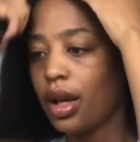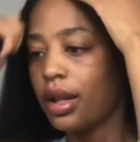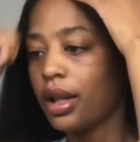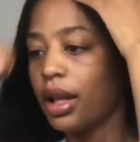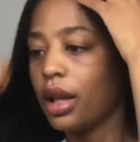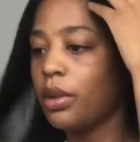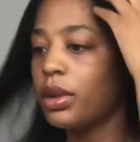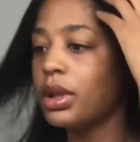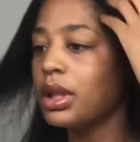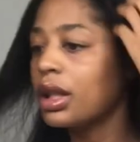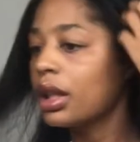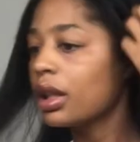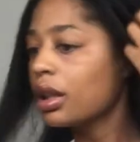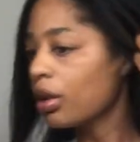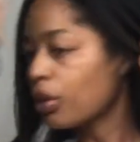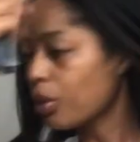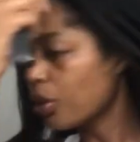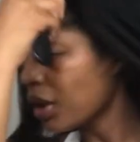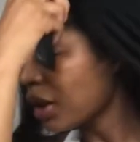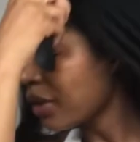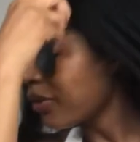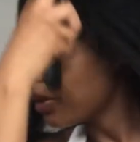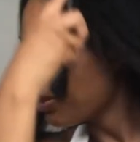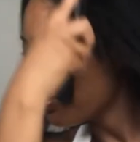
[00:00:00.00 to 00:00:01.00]
They was looking
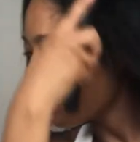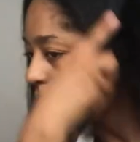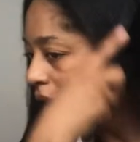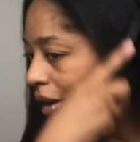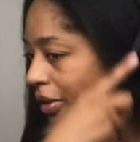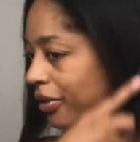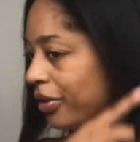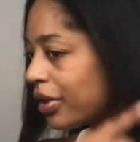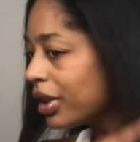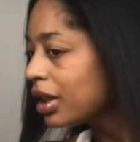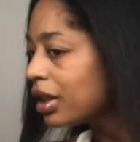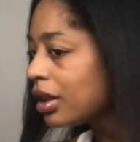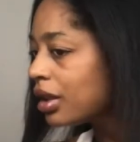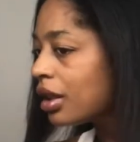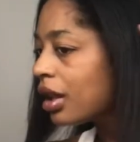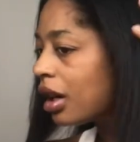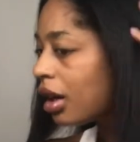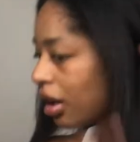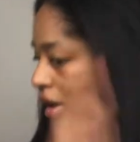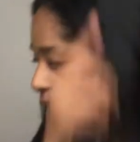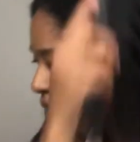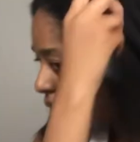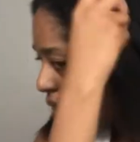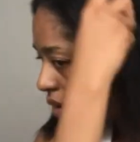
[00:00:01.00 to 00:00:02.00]
rough in my
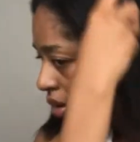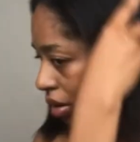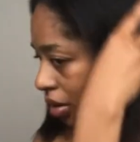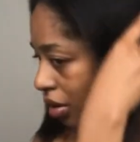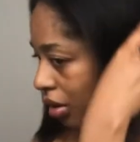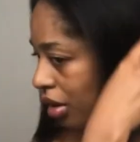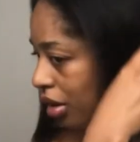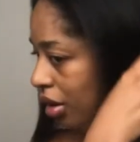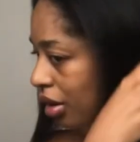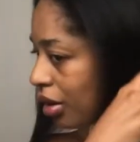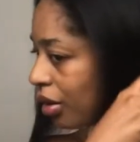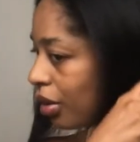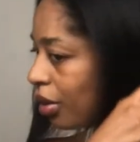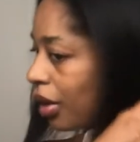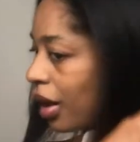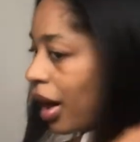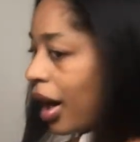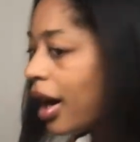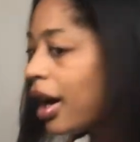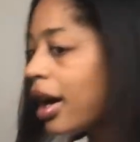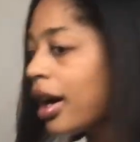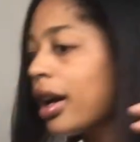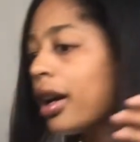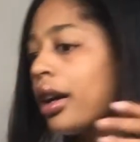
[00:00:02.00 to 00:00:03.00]
video where
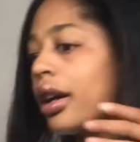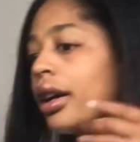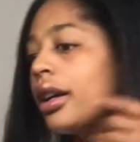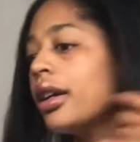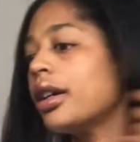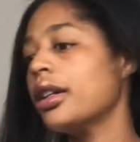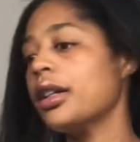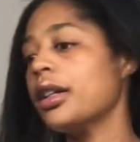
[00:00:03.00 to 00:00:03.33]
I had